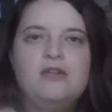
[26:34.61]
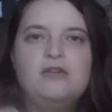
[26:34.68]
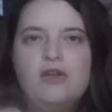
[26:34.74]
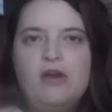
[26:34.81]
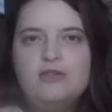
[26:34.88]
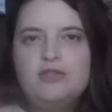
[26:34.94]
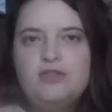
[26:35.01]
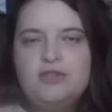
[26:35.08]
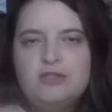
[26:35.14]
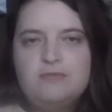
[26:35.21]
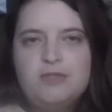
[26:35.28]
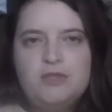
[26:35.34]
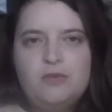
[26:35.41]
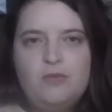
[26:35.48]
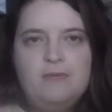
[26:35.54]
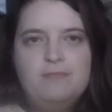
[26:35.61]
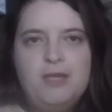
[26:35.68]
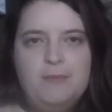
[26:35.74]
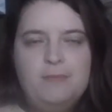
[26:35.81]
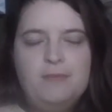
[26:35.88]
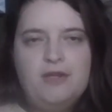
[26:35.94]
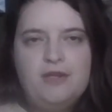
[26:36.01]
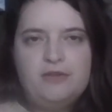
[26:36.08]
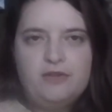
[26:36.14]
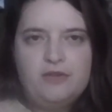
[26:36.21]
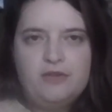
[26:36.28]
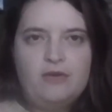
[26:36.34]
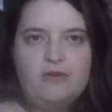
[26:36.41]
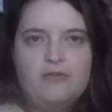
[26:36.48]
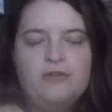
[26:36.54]
not just between people in the
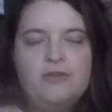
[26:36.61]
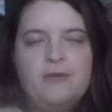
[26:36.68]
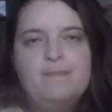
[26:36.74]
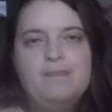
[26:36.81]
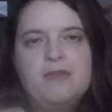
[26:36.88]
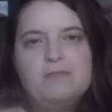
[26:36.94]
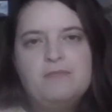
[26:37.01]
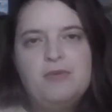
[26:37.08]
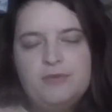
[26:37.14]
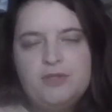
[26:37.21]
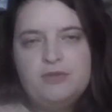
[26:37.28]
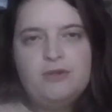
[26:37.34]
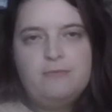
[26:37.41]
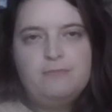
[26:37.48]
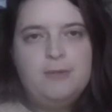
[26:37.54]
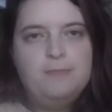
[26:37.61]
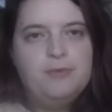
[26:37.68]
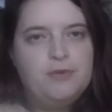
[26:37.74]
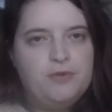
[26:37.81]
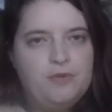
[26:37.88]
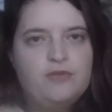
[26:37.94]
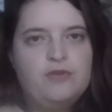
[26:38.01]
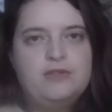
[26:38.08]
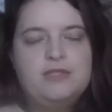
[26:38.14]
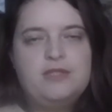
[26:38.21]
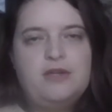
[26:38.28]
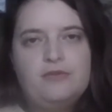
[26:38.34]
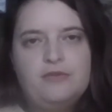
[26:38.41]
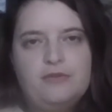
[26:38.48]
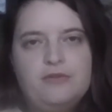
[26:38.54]
north, but between people north and
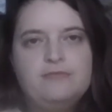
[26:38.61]
south.